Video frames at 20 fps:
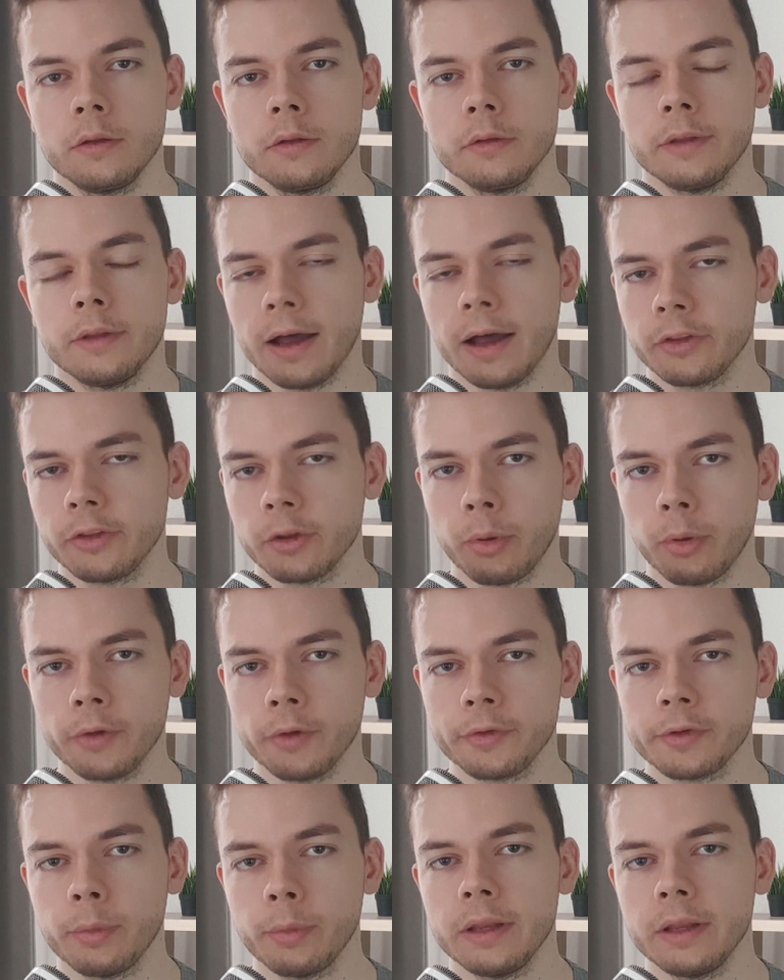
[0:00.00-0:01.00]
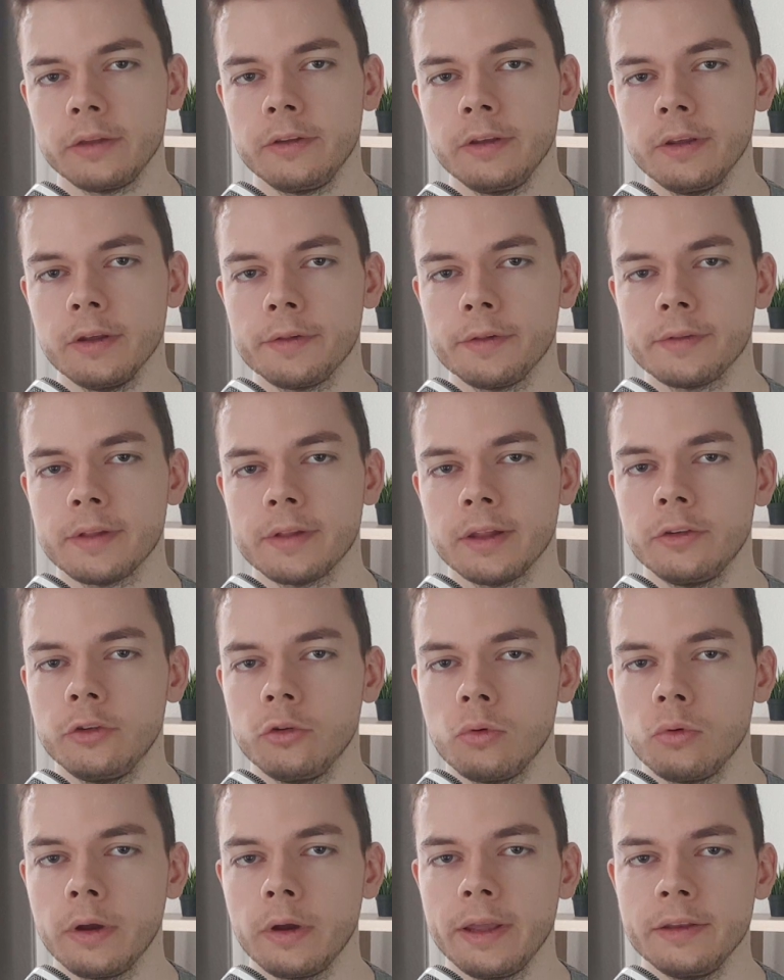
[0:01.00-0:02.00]
The other possibility is that
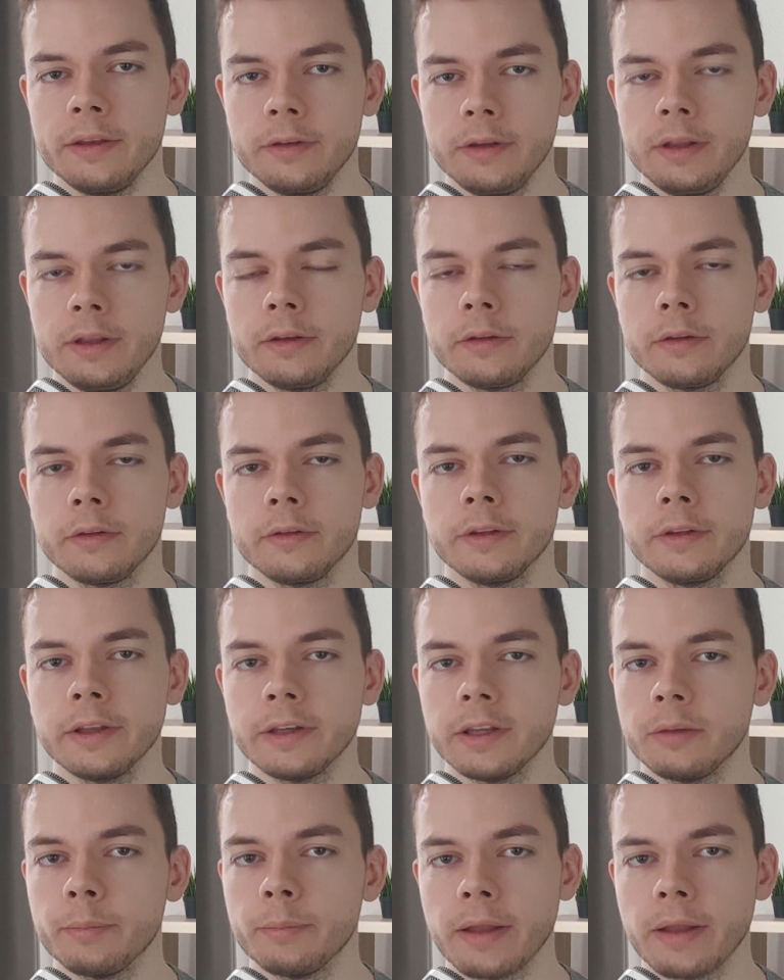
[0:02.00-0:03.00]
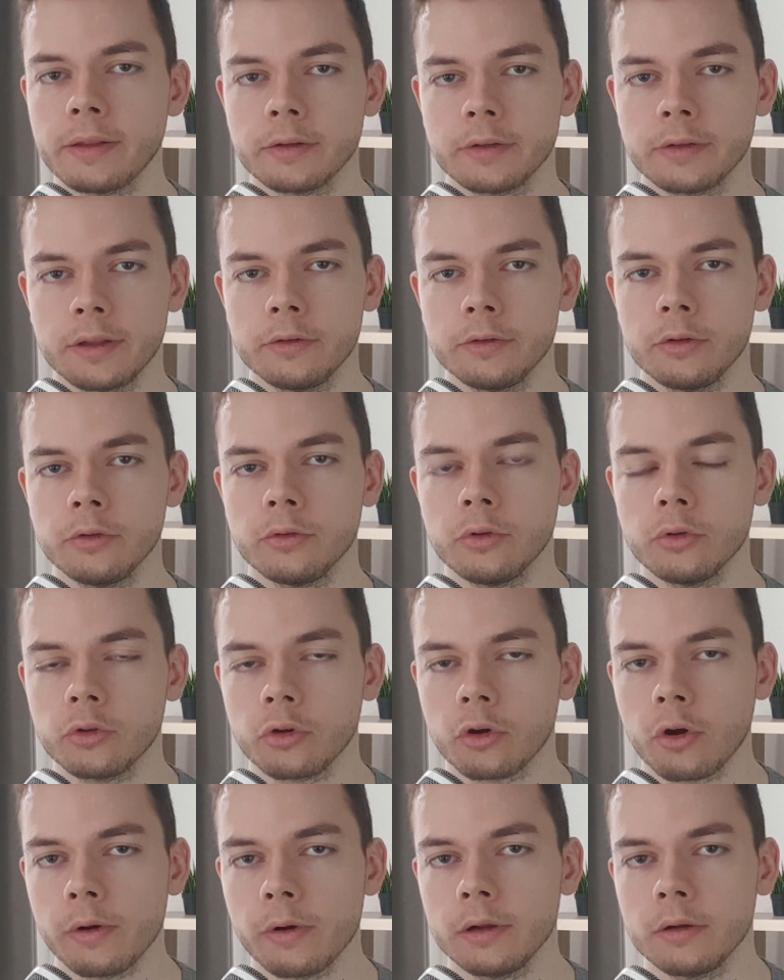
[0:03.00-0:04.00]
you indeed did it better than the
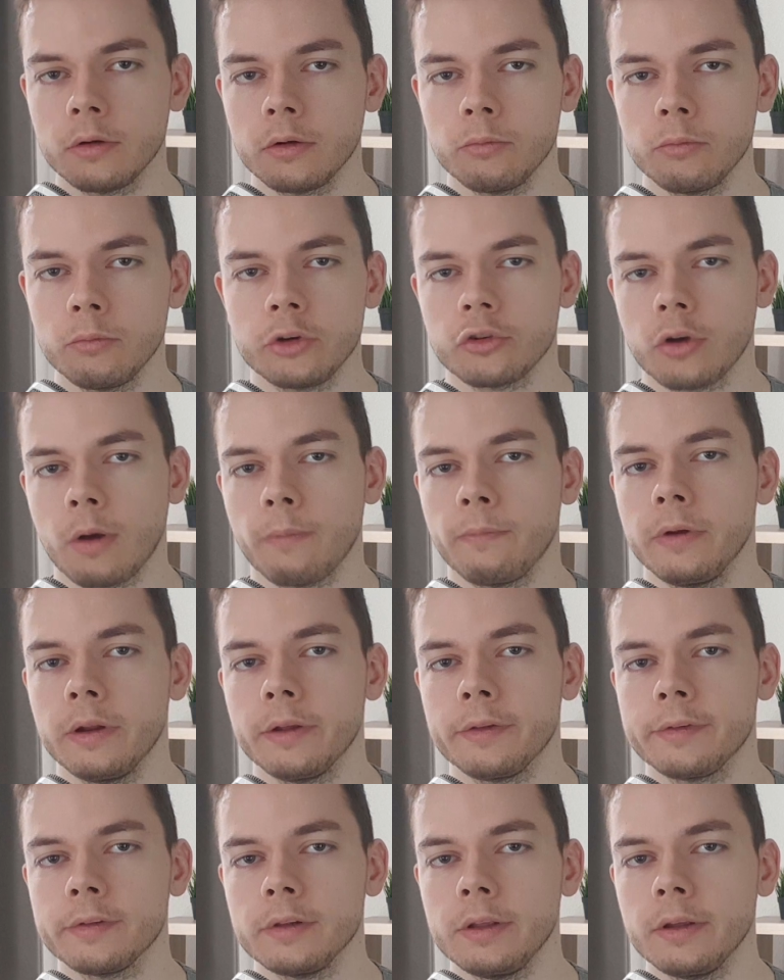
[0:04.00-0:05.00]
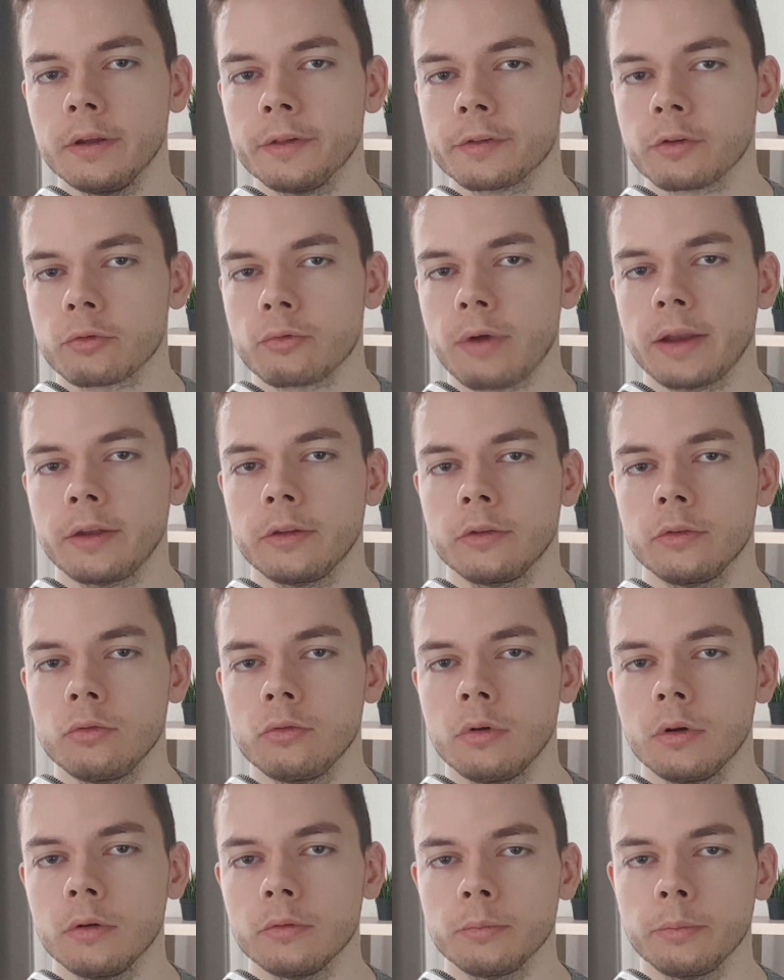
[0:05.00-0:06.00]
tutorial, which obviously is great
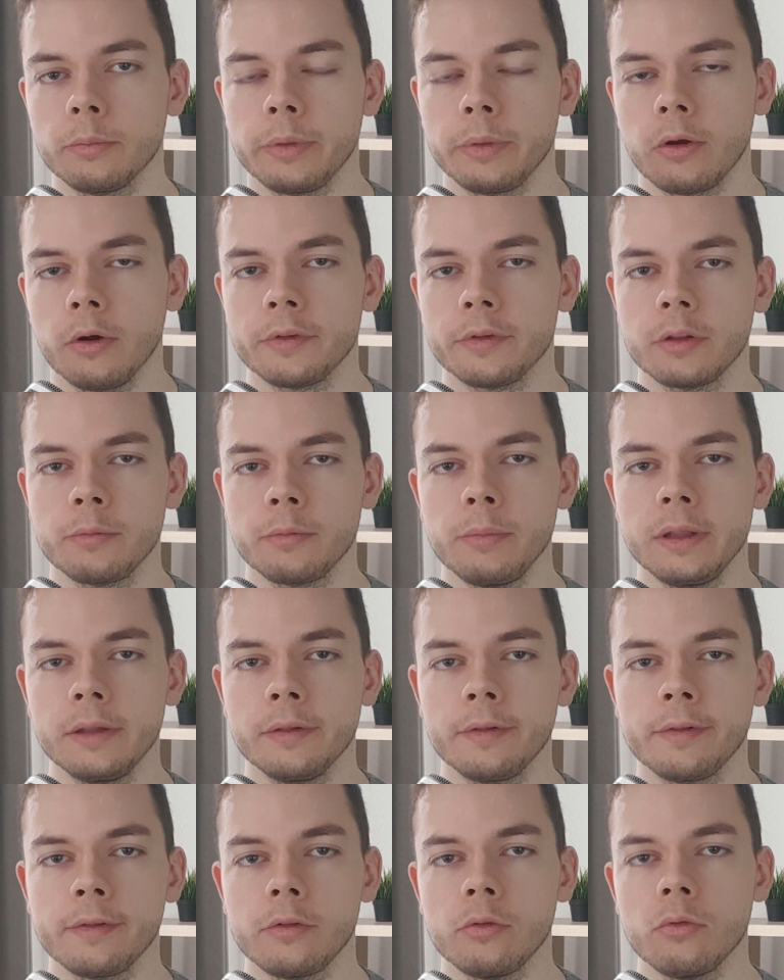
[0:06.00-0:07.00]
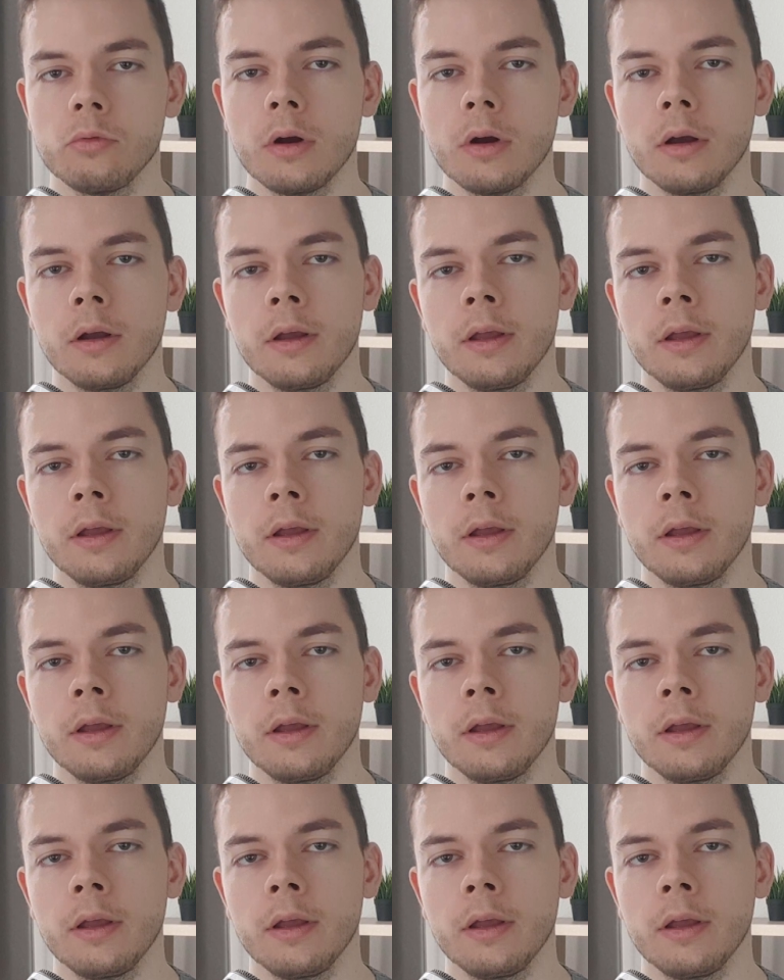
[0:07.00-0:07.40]
too, because it means you uh,